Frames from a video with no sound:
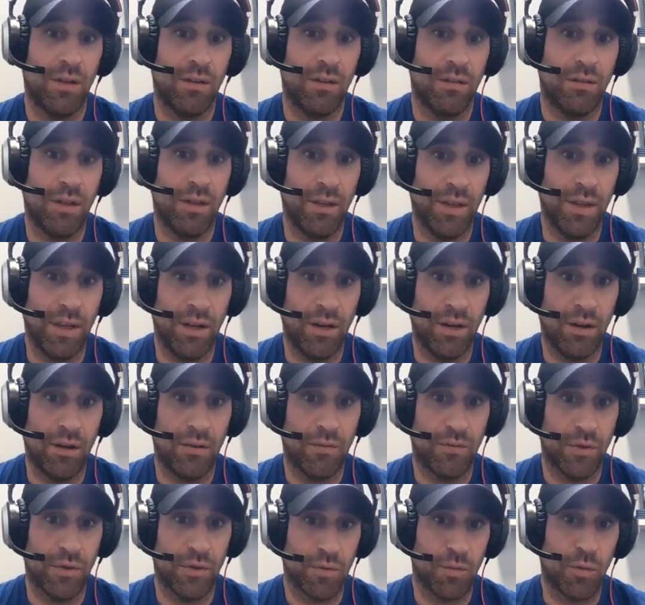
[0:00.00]
than they are
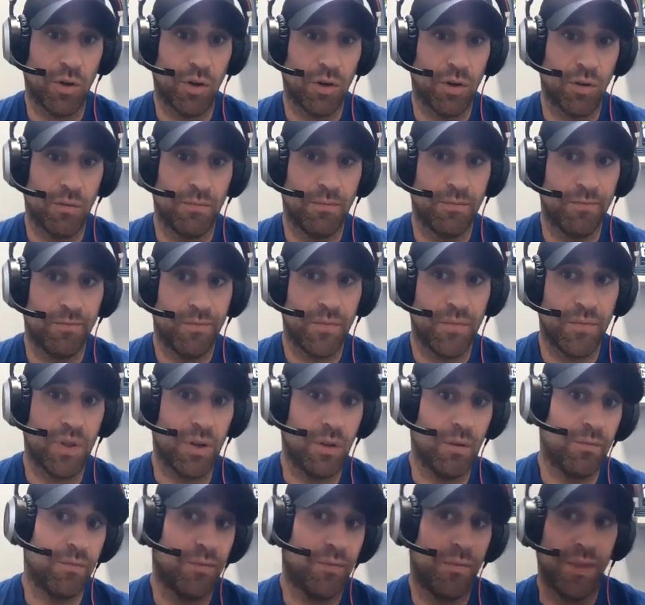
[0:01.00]
for small group.
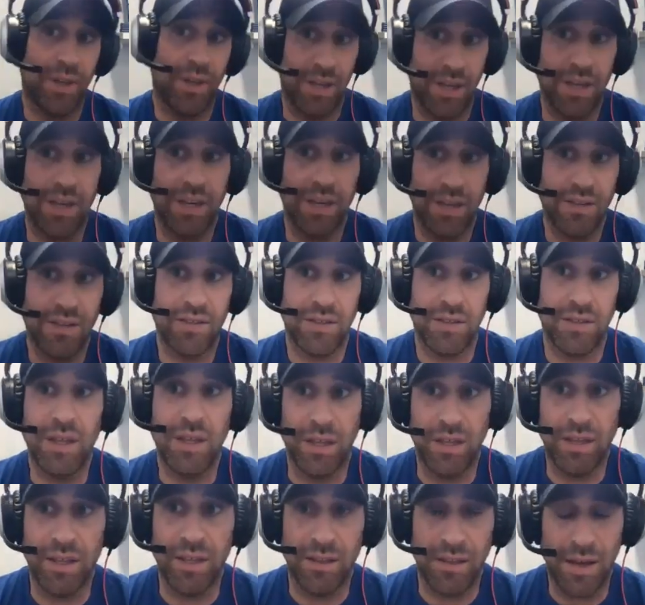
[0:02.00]
So
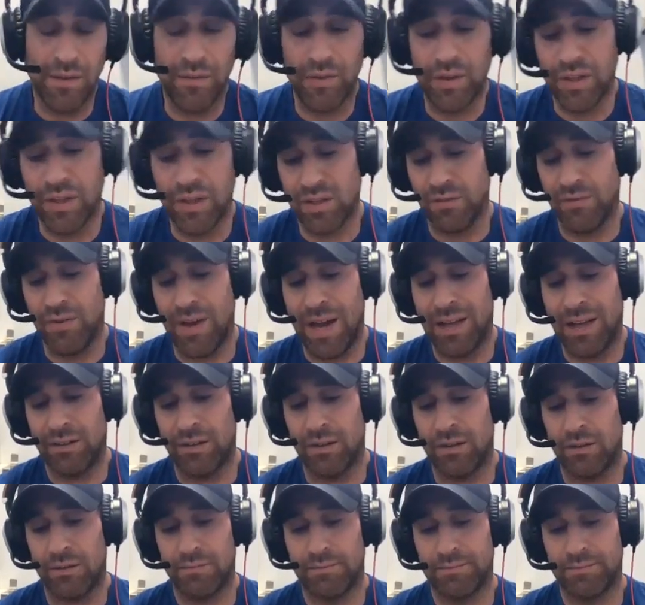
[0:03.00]
it definitely is a factor.